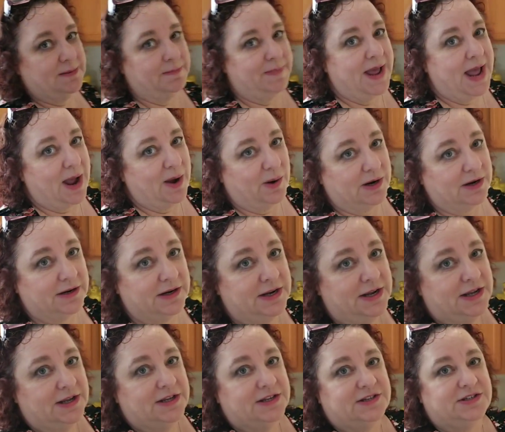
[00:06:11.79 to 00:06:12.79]
power.
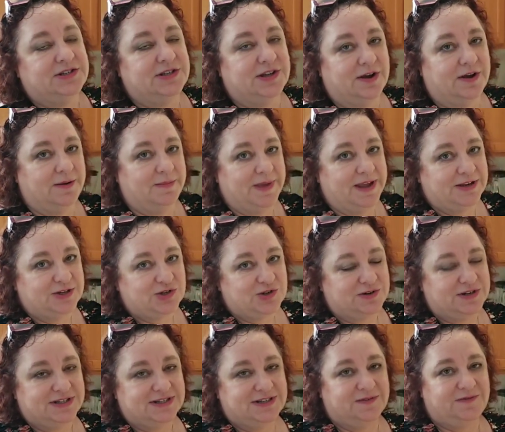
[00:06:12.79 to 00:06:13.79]
So make sure
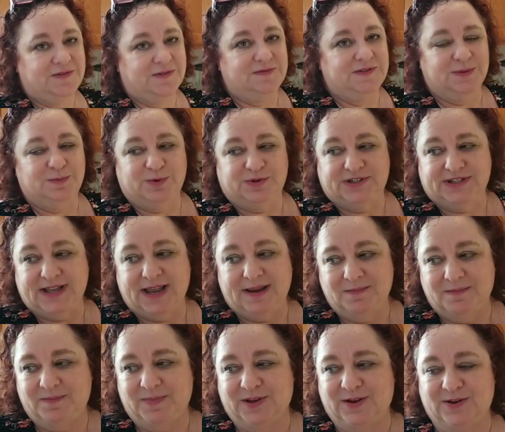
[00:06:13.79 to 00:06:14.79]
it's at 50%
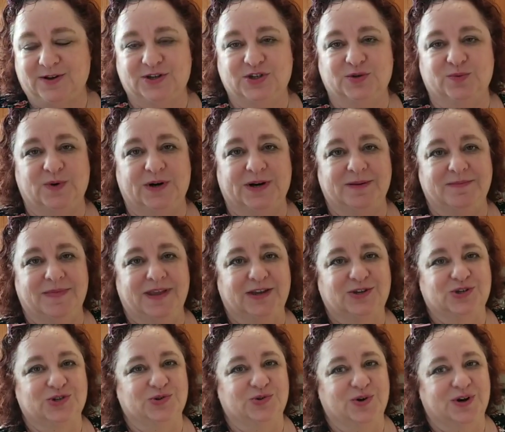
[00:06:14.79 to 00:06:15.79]
because you want to make
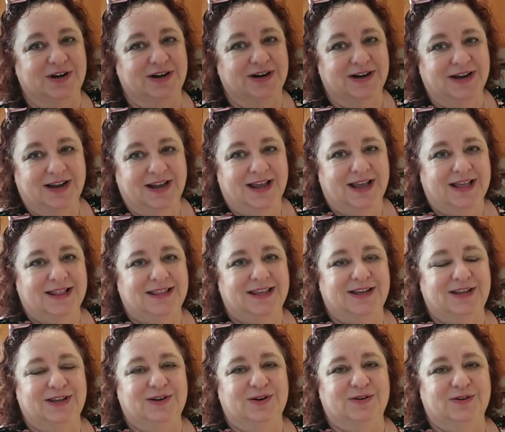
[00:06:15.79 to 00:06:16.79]
sure that
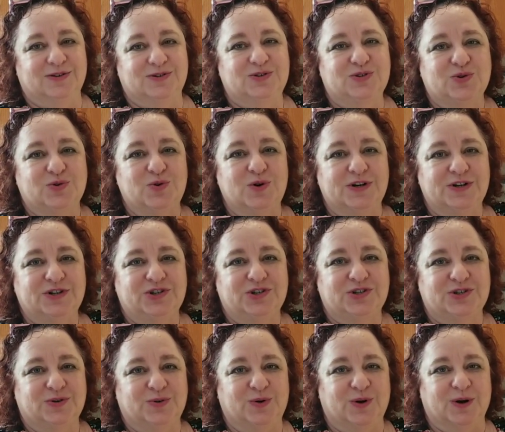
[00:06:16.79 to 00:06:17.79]
you don't scorch
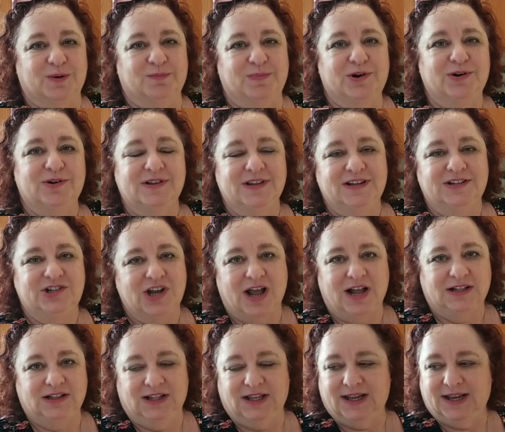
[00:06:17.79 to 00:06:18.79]
or burn the
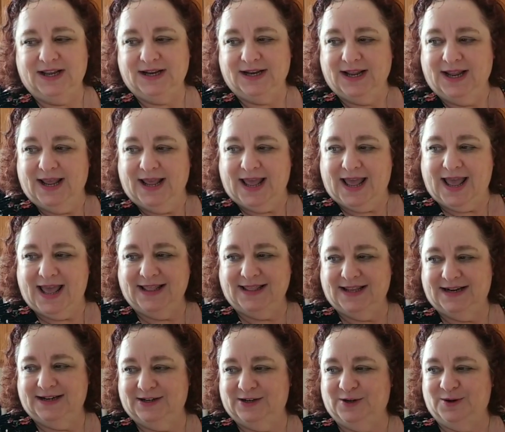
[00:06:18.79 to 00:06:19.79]
chocolate, and that
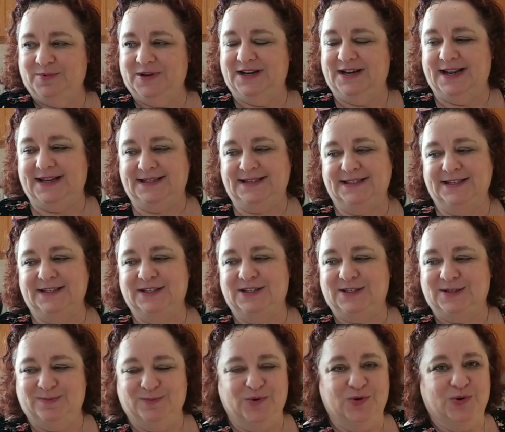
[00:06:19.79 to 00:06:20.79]
it'll be nice and
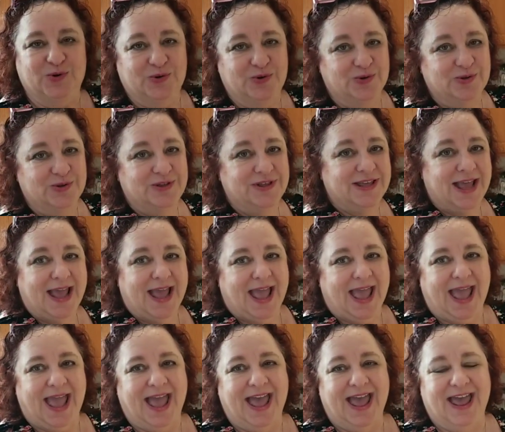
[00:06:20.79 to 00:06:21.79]
smooth
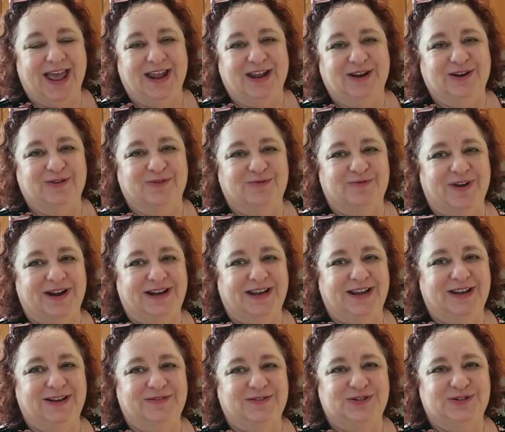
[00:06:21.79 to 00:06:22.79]
and
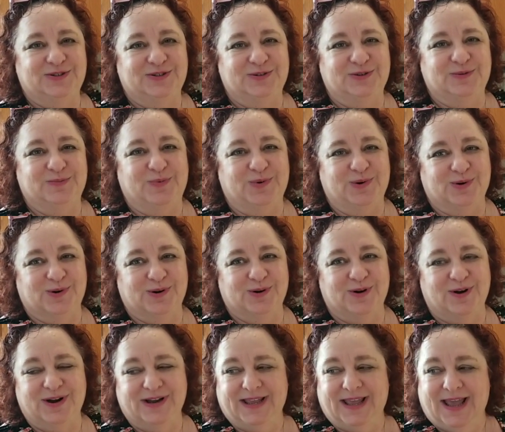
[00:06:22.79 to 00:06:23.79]
ready to pour
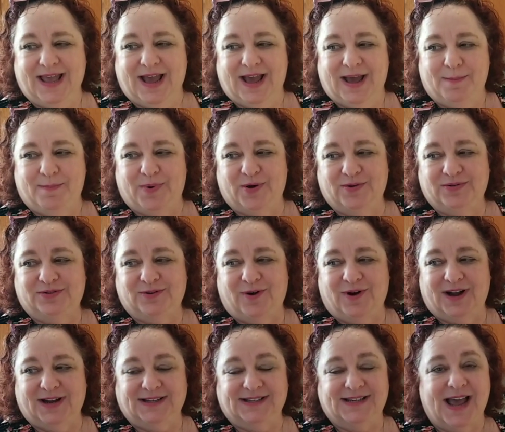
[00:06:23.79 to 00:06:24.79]
both
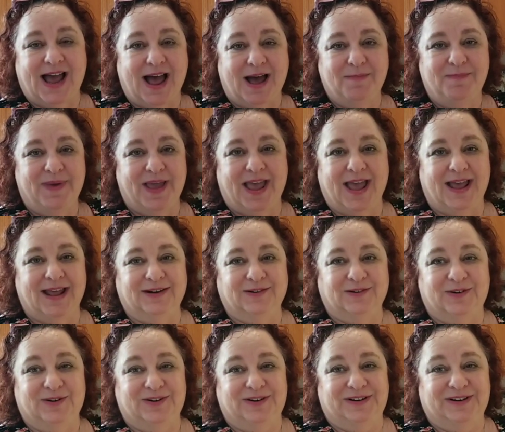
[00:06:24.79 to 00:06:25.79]
on top and
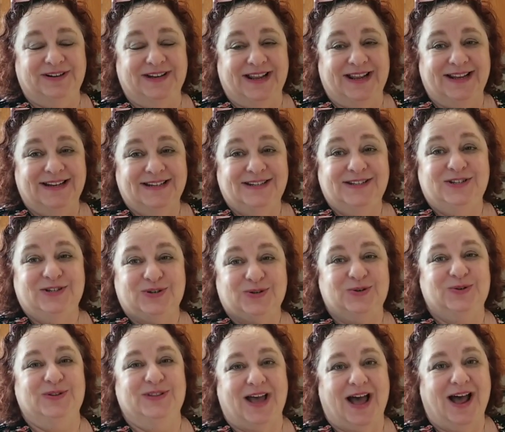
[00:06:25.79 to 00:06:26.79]
on
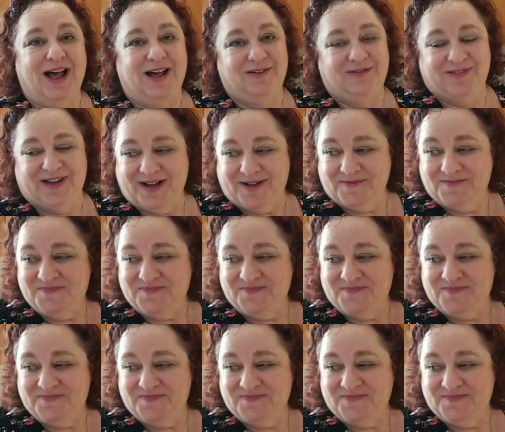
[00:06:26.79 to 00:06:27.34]
into the halva.